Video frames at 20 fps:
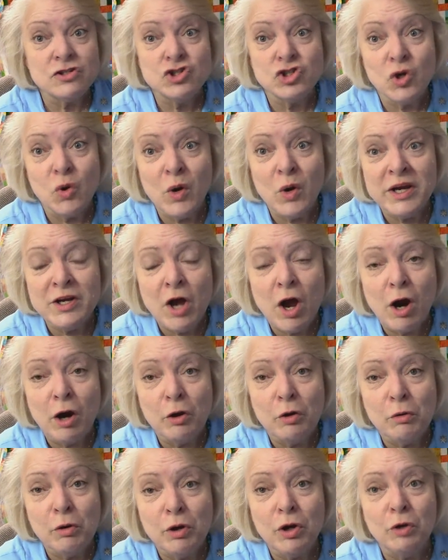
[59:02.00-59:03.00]
join our
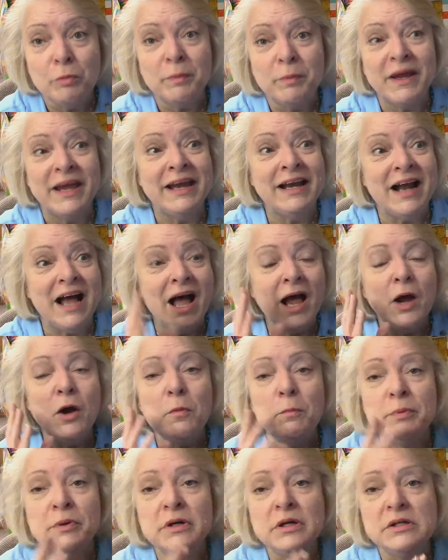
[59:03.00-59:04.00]
group and
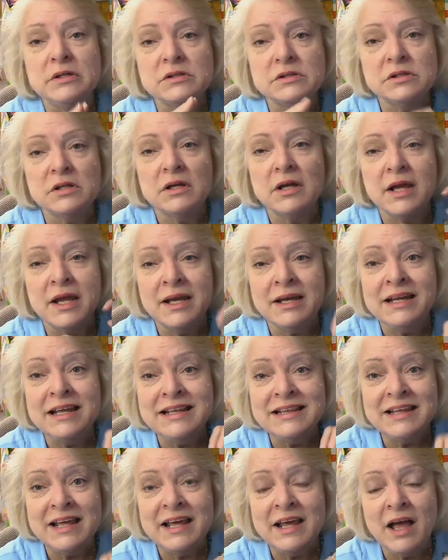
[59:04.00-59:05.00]
I'll put
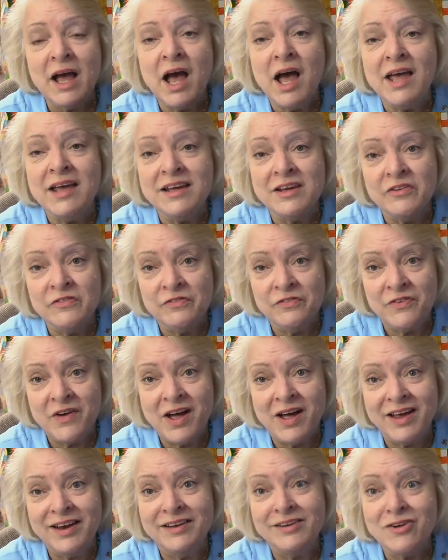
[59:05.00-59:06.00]
anything I can
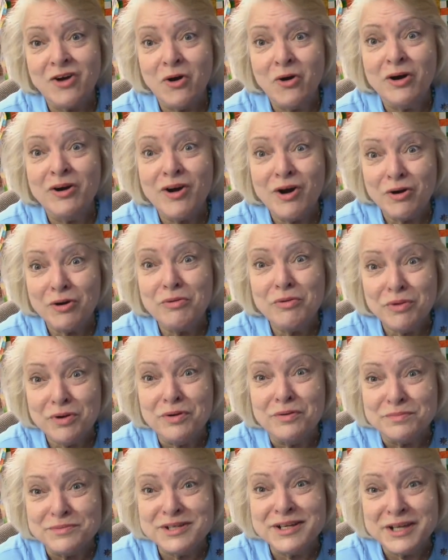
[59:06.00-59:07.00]
find on our
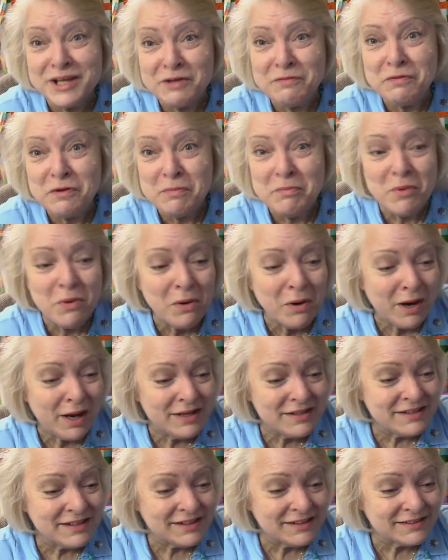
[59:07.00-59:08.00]
group to give you more
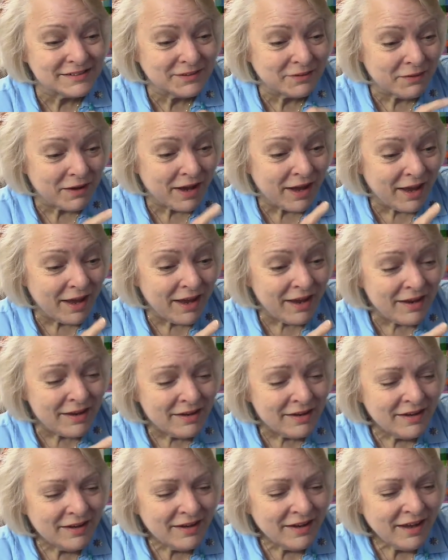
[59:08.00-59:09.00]
ideas, okay?
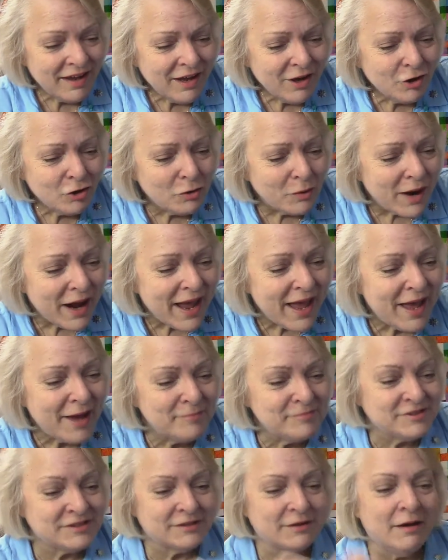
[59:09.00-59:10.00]

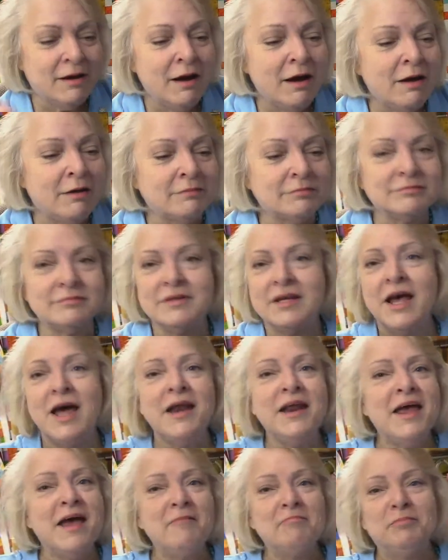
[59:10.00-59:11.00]
Crabs. Oh,
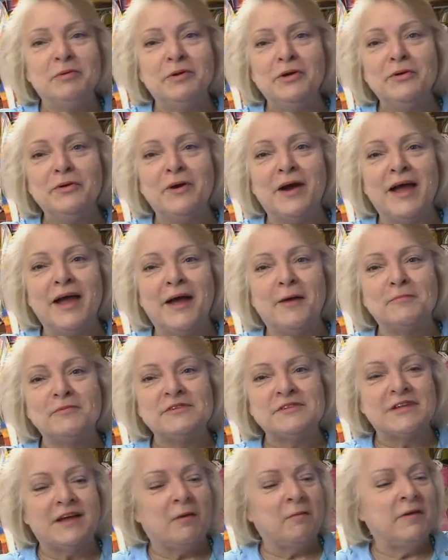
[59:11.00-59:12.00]
got to have blue
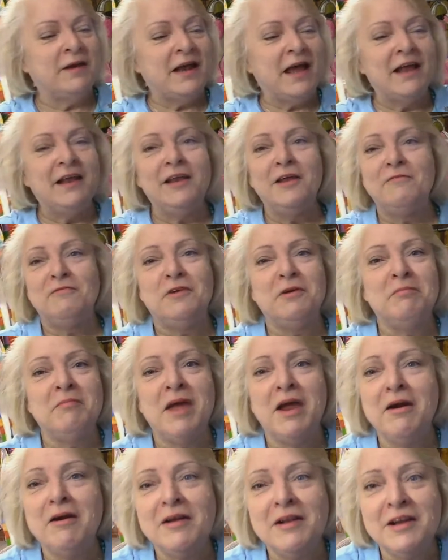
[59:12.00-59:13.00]
crabs. I mean, I lived in
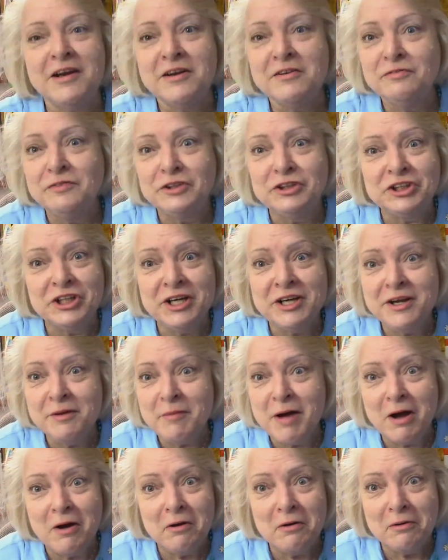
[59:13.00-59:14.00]
Maryland and Virginia
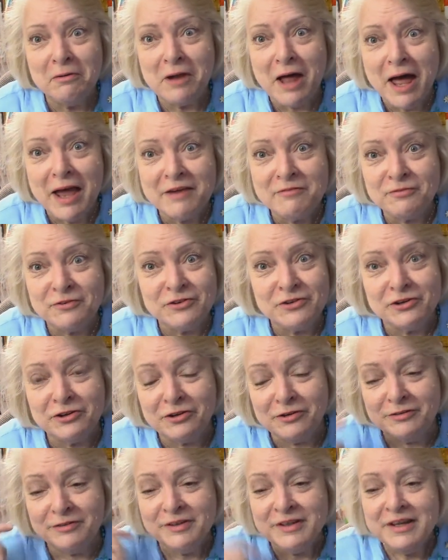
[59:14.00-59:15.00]
my whole life
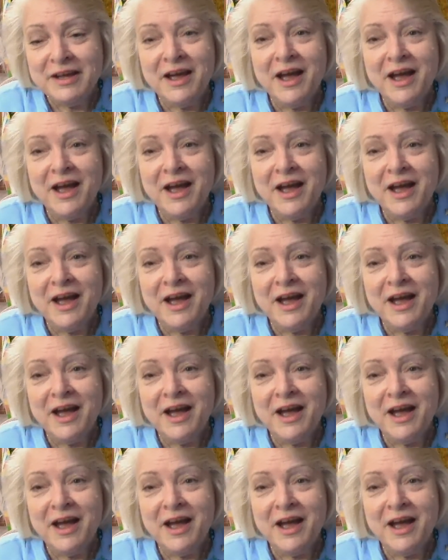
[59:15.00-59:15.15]
until